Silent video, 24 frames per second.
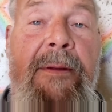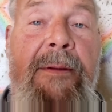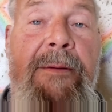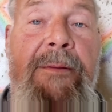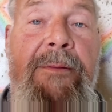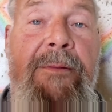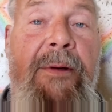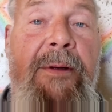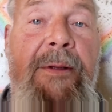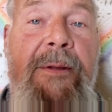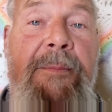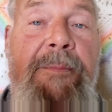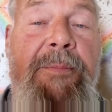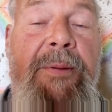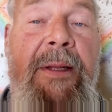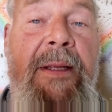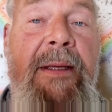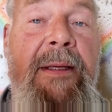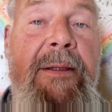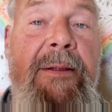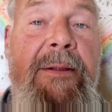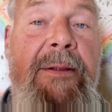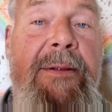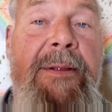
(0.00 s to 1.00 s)
rather
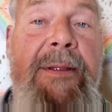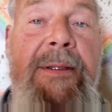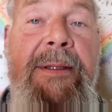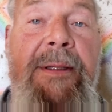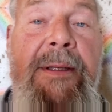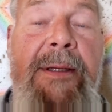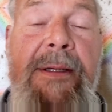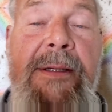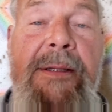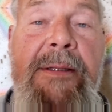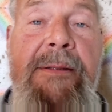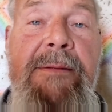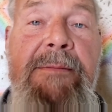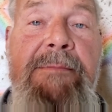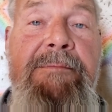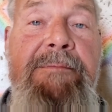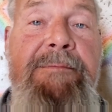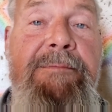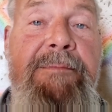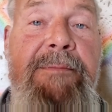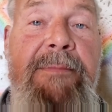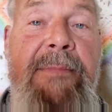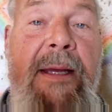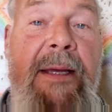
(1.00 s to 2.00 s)
plain looking guy.
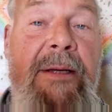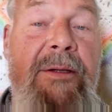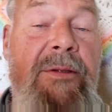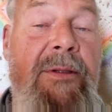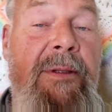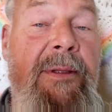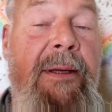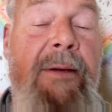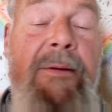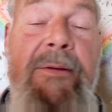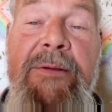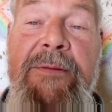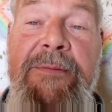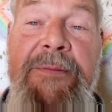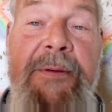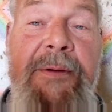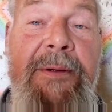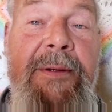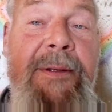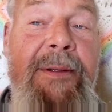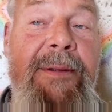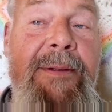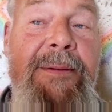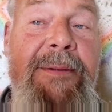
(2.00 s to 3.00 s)
Actually, I was
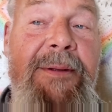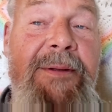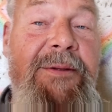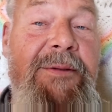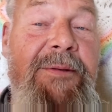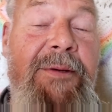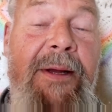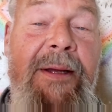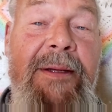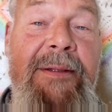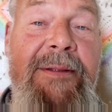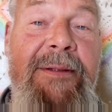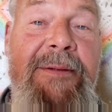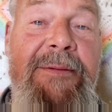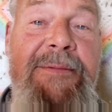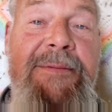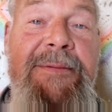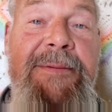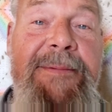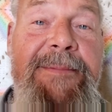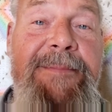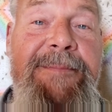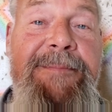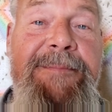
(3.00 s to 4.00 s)
very attractive,
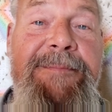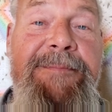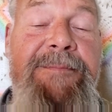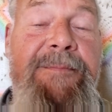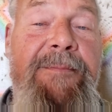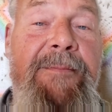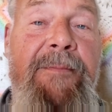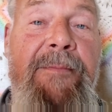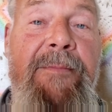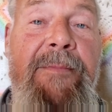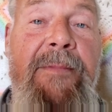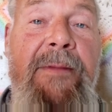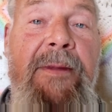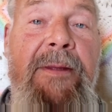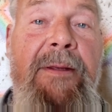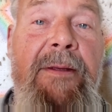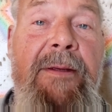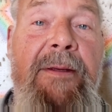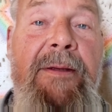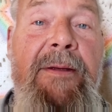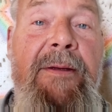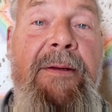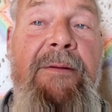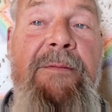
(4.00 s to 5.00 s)

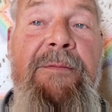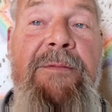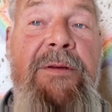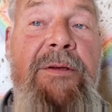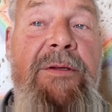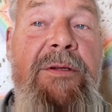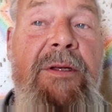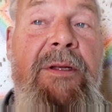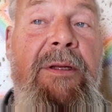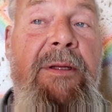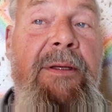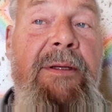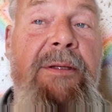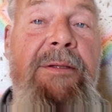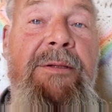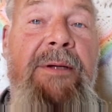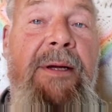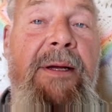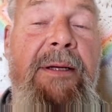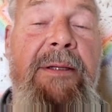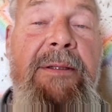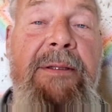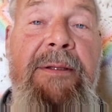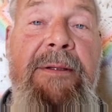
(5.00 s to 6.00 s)
physically
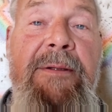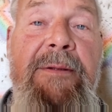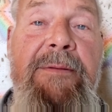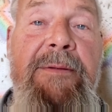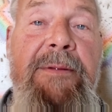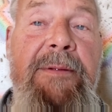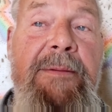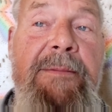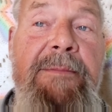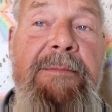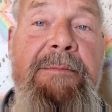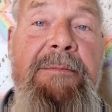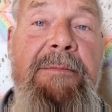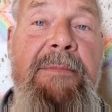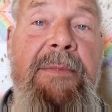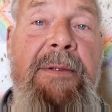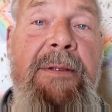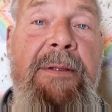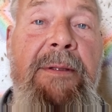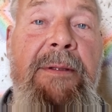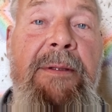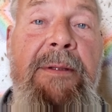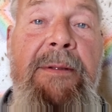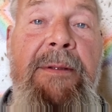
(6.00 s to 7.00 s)
attractive,
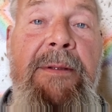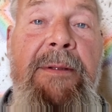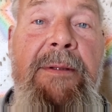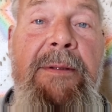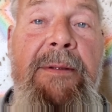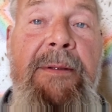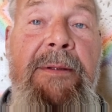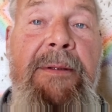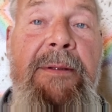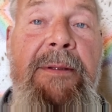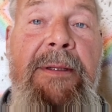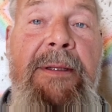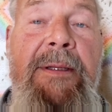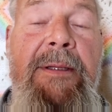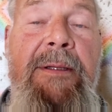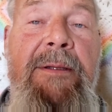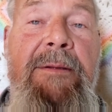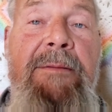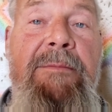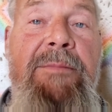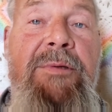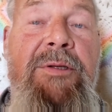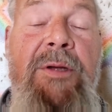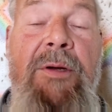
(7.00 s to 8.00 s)

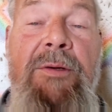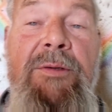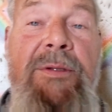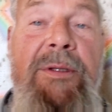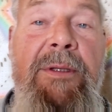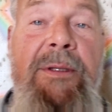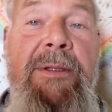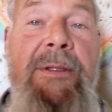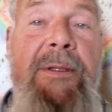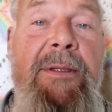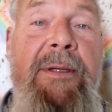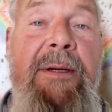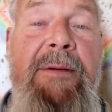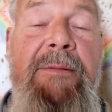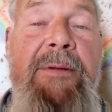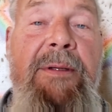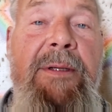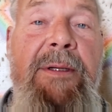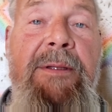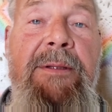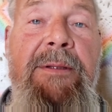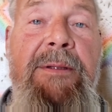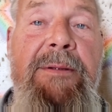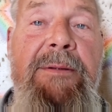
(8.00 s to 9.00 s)
and socially and every
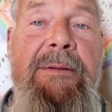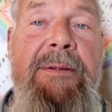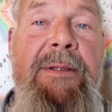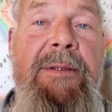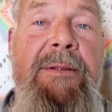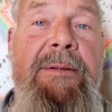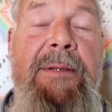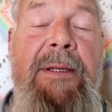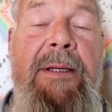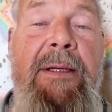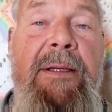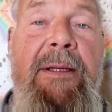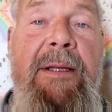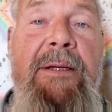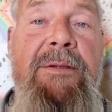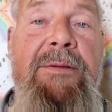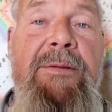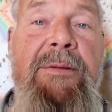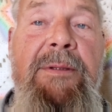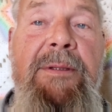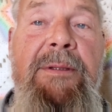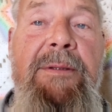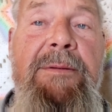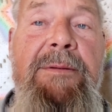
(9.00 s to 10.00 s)
other, and
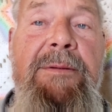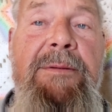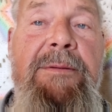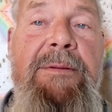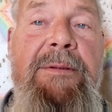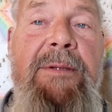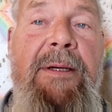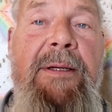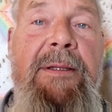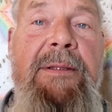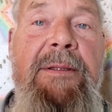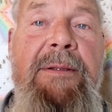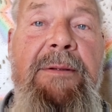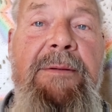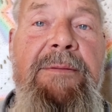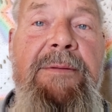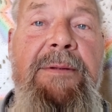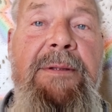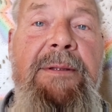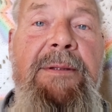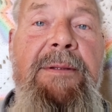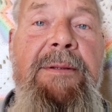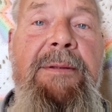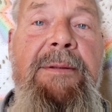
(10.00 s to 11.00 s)
intellectually attractive,
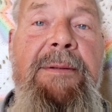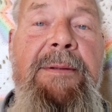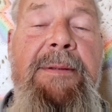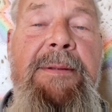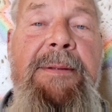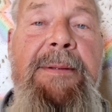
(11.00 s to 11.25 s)
and